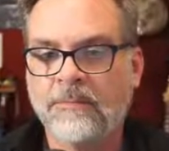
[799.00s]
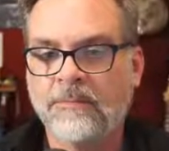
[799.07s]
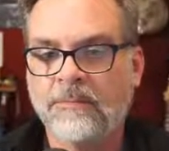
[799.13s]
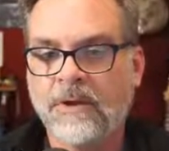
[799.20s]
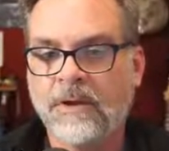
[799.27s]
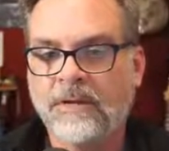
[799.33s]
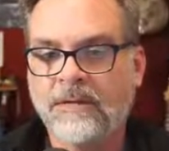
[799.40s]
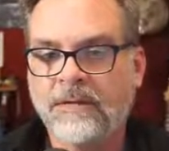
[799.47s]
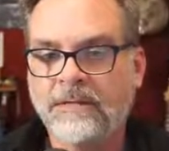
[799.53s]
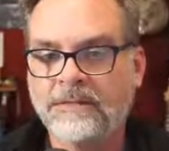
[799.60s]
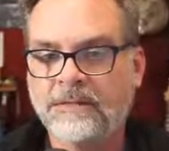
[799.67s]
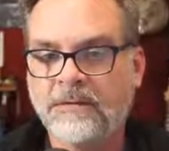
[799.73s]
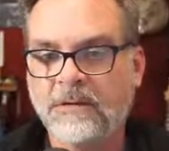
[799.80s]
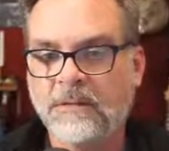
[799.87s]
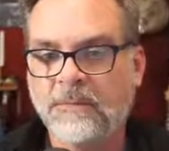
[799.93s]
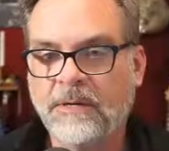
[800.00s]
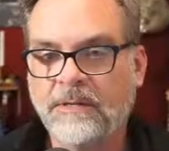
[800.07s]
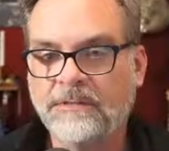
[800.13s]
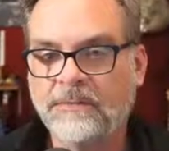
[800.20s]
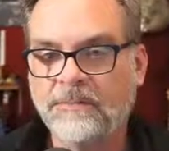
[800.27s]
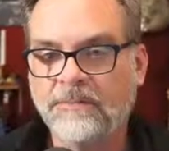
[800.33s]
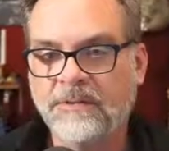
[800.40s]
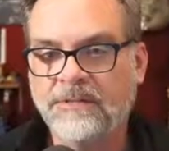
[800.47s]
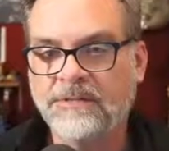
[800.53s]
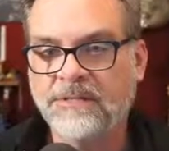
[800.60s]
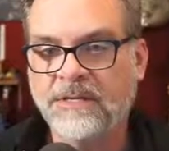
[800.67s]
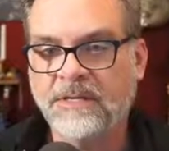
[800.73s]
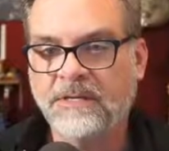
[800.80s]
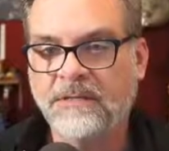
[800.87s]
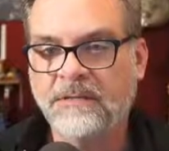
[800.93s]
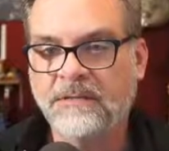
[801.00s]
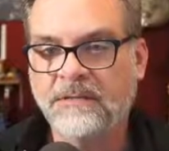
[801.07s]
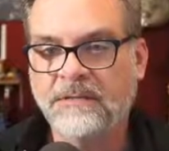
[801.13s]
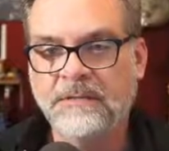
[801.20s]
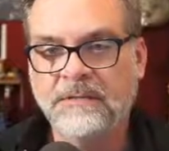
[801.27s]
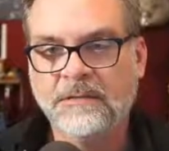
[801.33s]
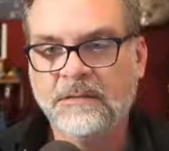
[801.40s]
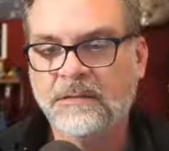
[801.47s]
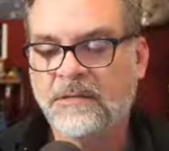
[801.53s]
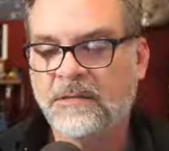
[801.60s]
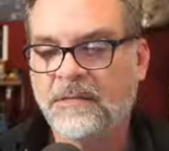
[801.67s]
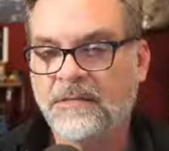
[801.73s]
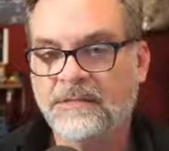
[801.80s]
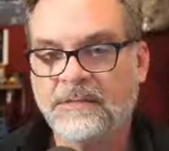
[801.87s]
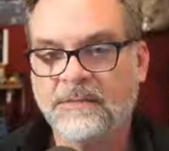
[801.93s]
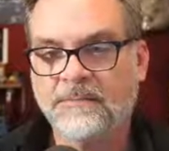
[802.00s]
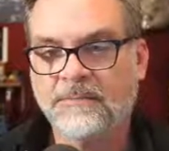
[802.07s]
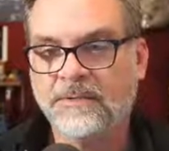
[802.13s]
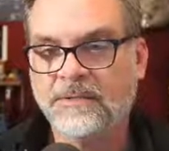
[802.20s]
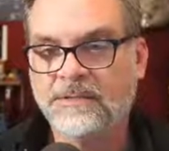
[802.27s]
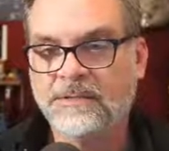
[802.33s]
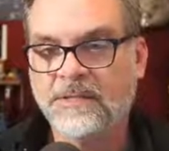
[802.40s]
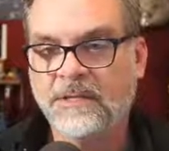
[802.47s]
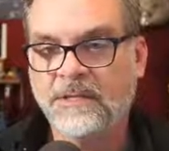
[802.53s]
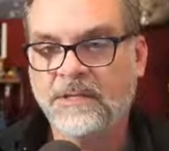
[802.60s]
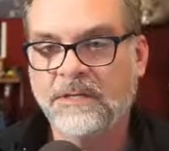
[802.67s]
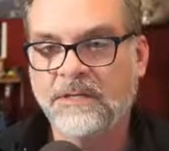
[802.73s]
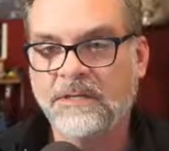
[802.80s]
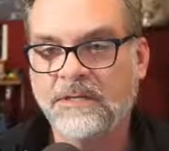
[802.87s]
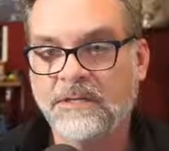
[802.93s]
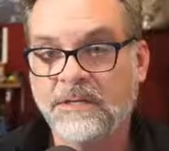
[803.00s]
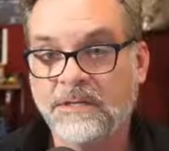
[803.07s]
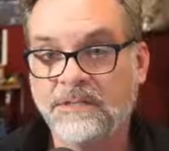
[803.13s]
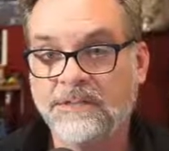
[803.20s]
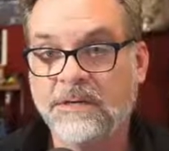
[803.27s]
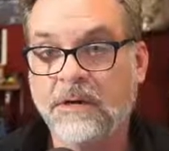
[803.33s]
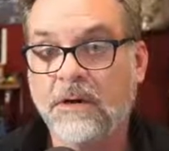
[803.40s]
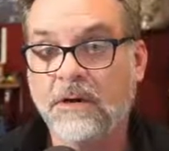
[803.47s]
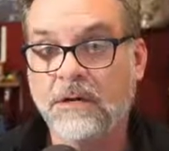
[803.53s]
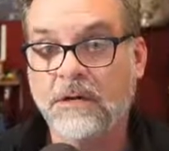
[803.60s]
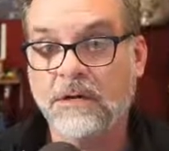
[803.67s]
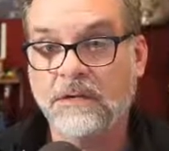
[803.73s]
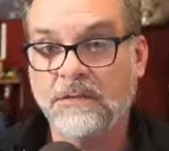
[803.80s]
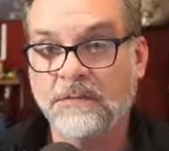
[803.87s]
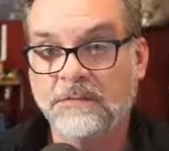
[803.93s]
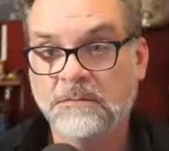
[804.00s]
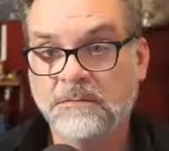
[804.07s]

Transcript: Branding is all about simplicity, and simplicity is hard.